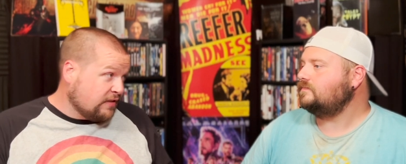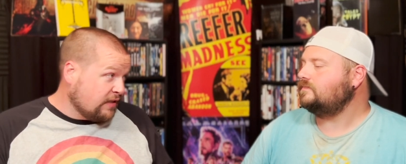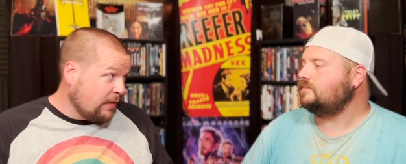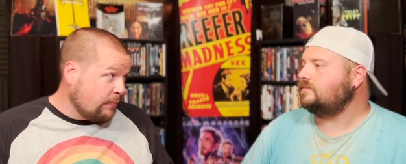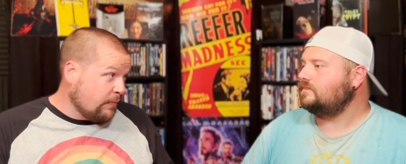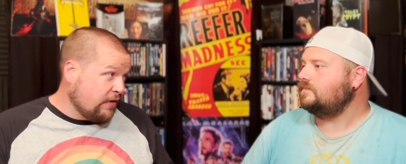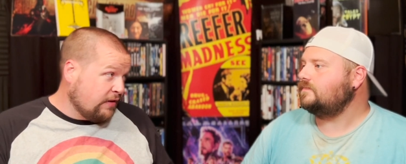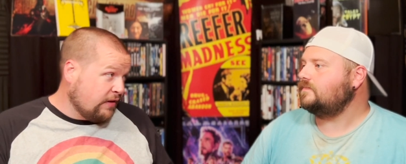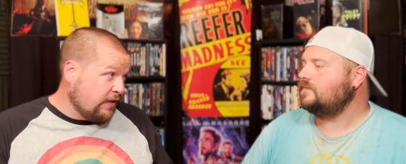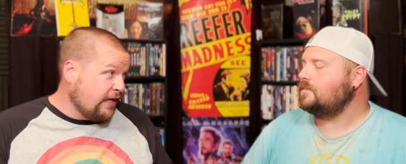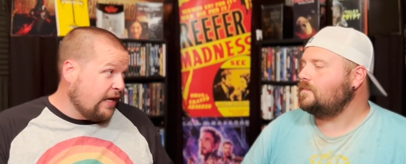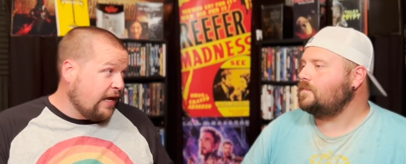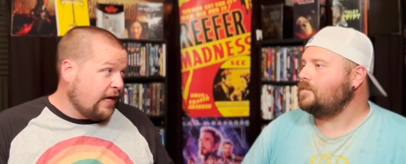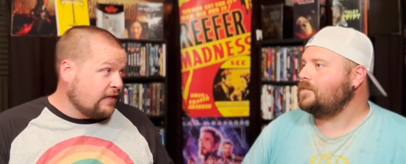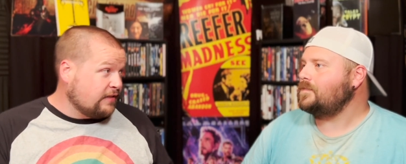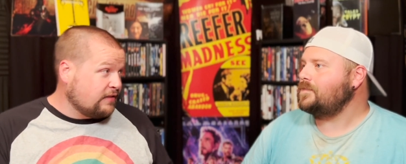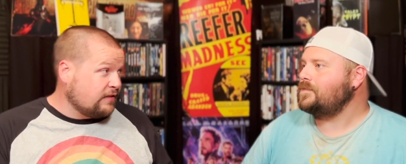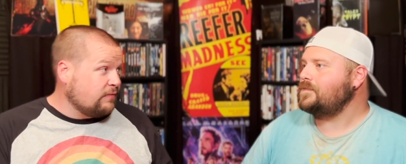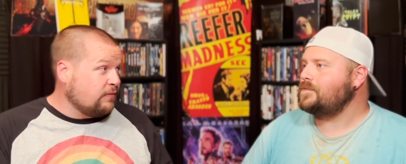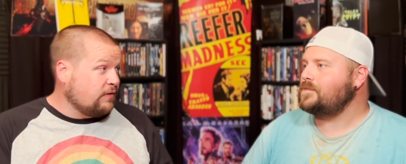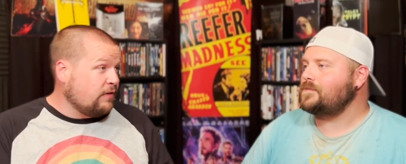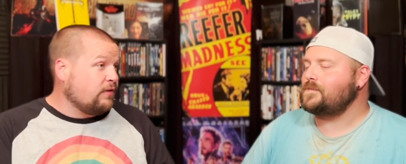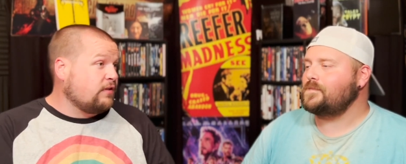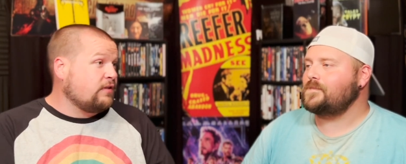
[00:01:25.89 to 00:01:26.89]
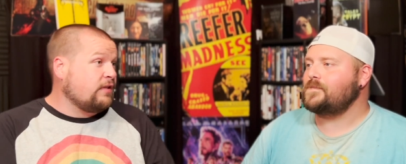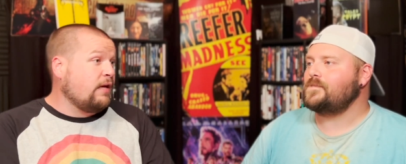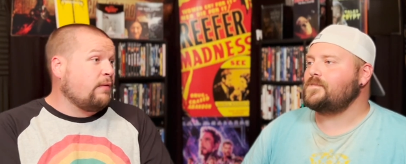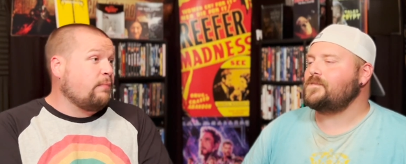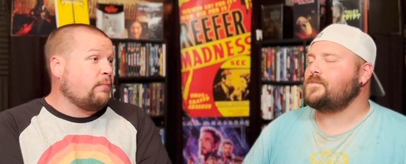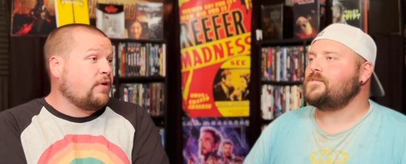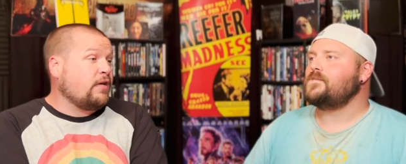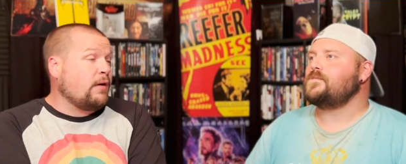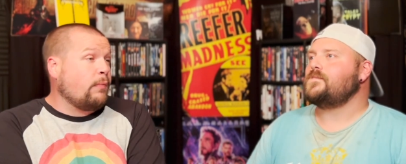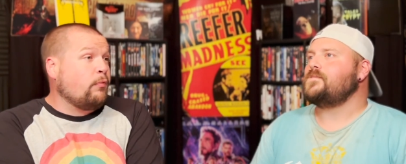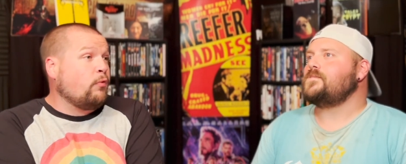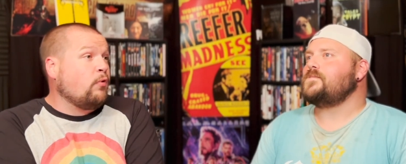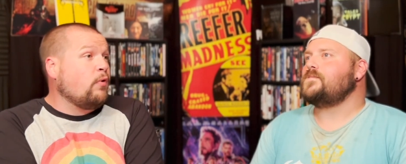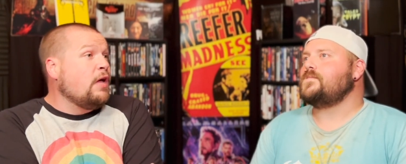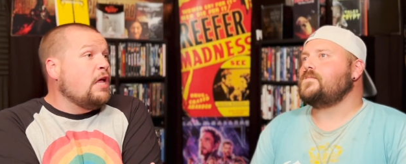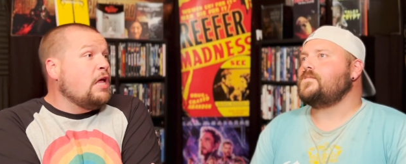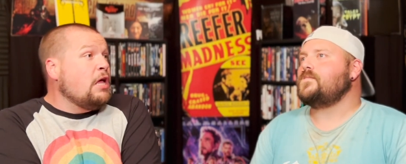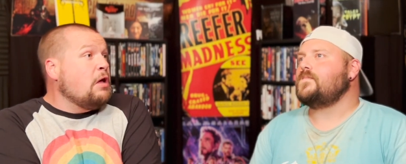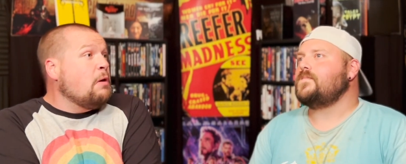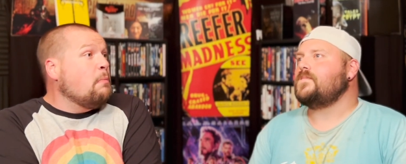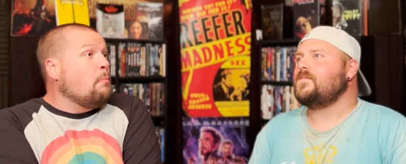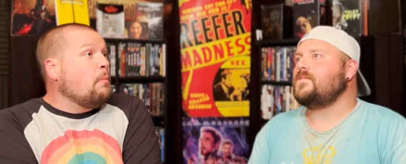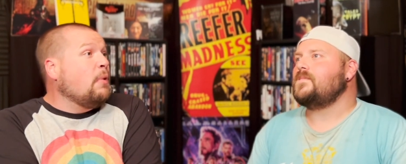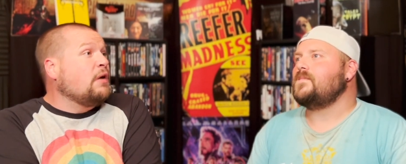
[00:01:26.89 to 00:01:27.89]
Speaker 1: I mean, he has a couple
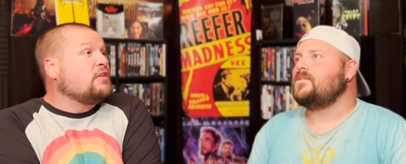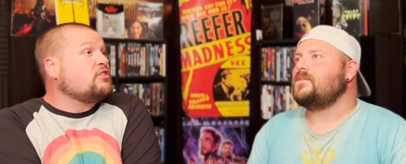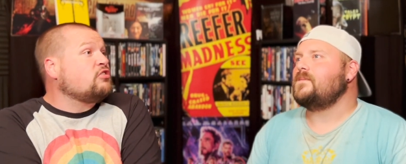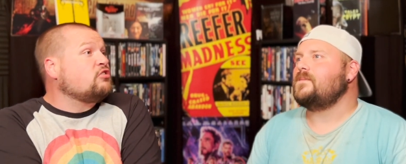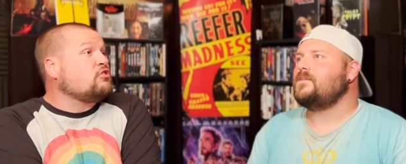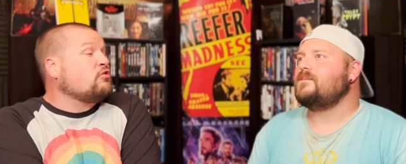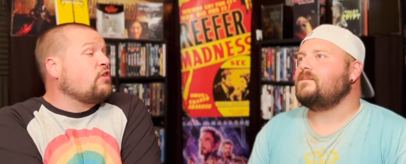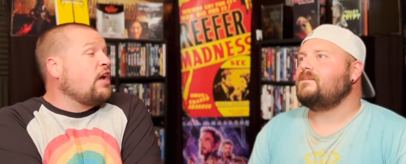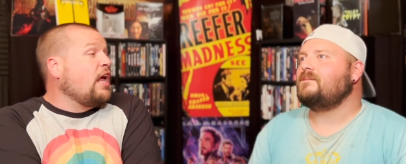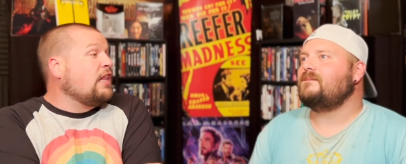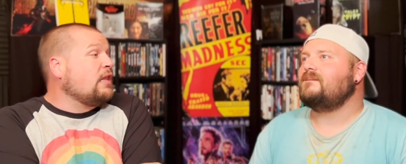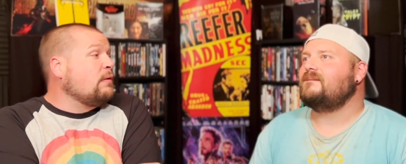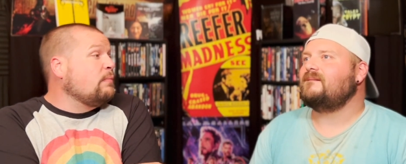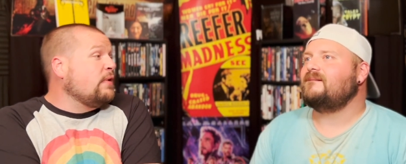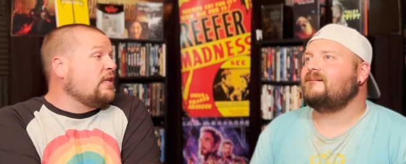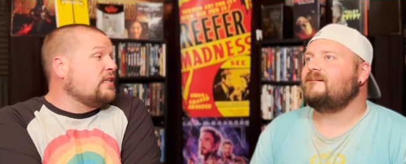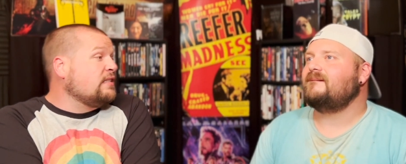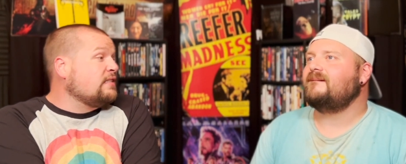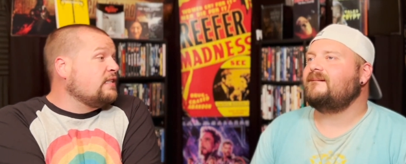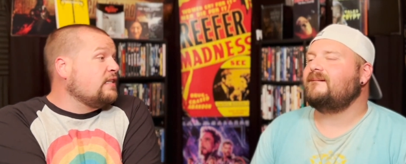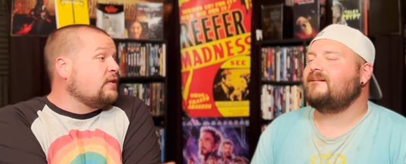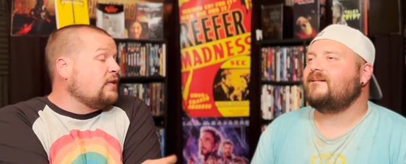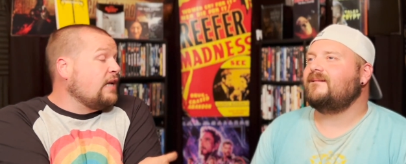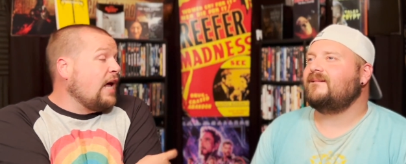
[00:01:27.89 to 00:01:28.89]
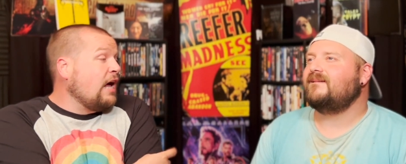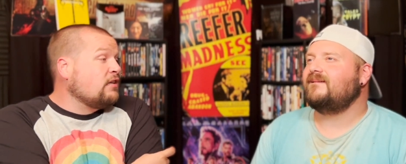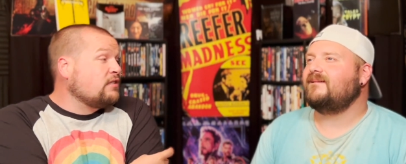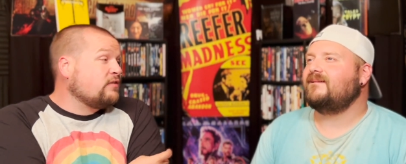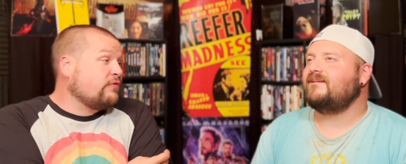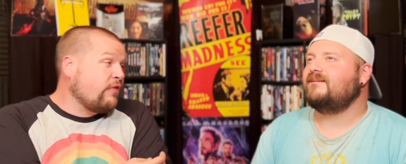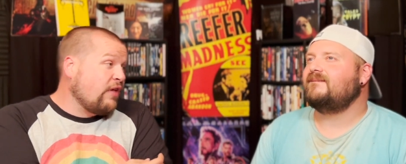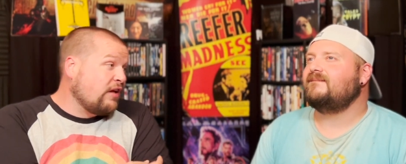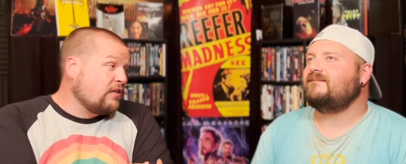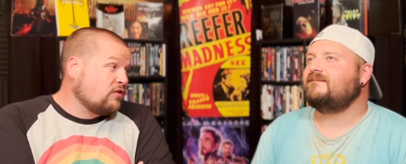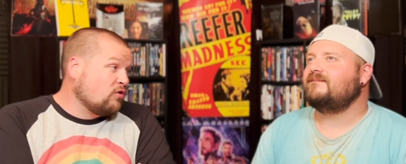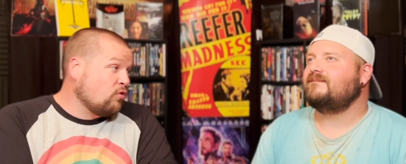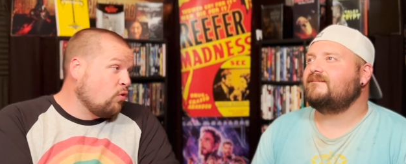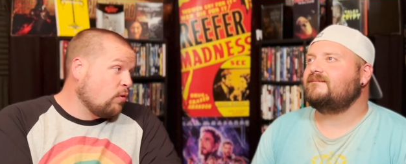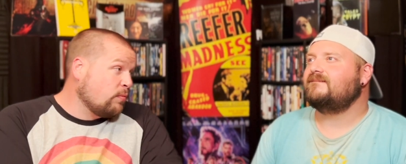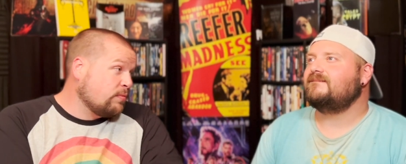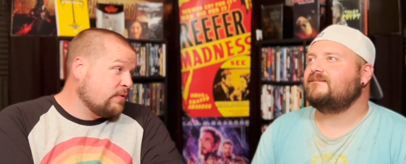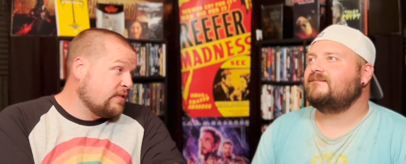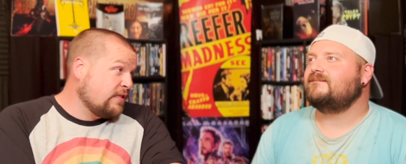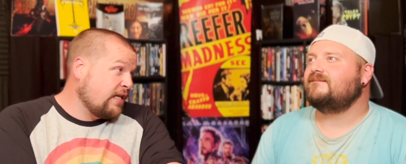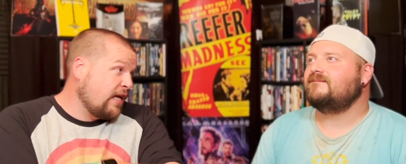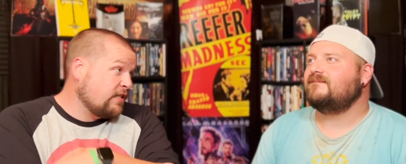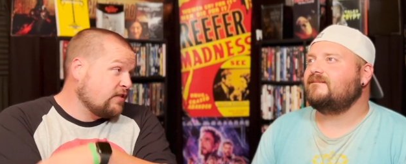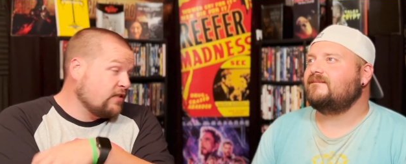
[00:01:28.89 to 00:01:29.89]
monster elements in House of Thousand
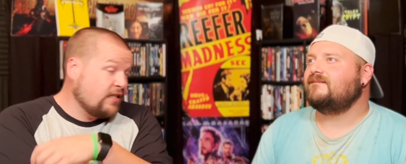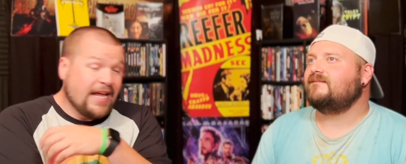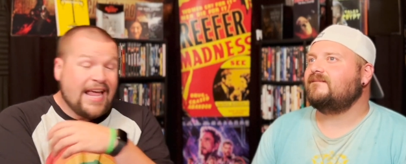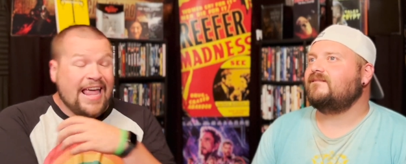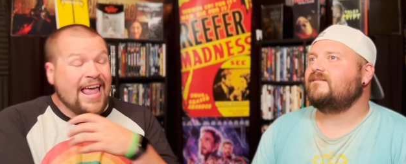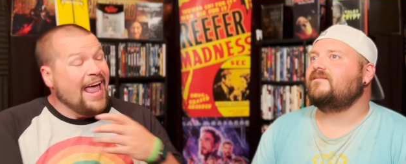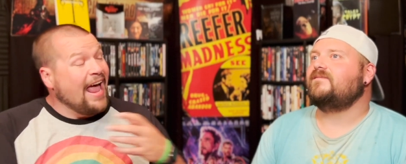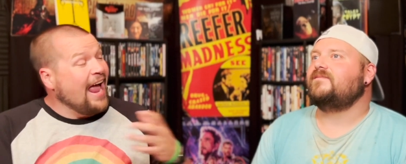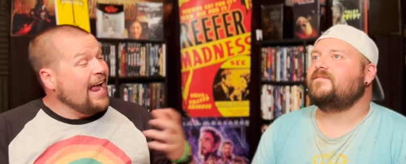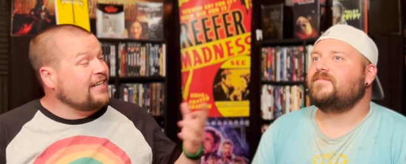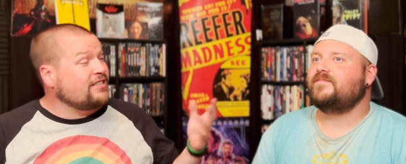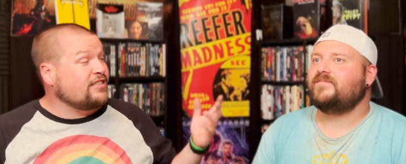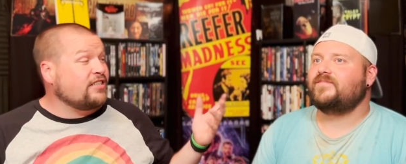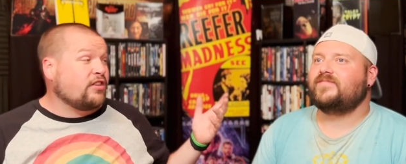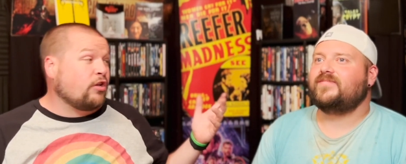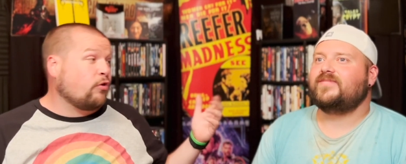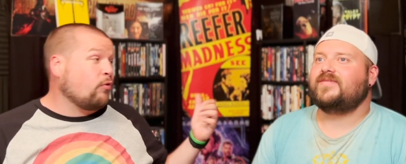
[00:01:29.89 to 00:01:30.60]
Corpses. Actually, actually, the